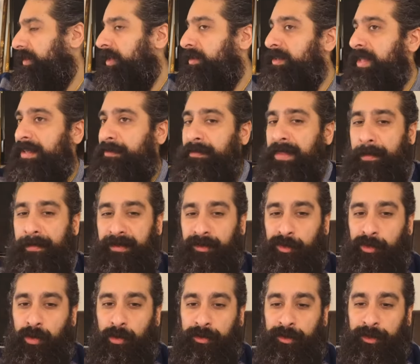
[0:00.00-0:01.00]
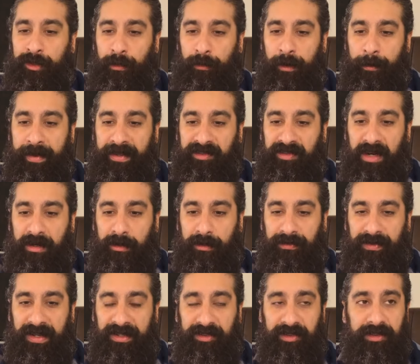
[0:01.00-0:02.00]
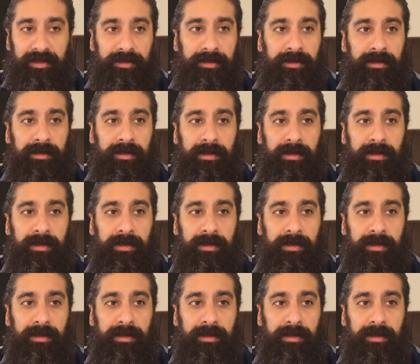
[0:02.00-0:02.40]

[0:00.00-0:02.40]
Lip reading: That means you don't want to make sacrifices.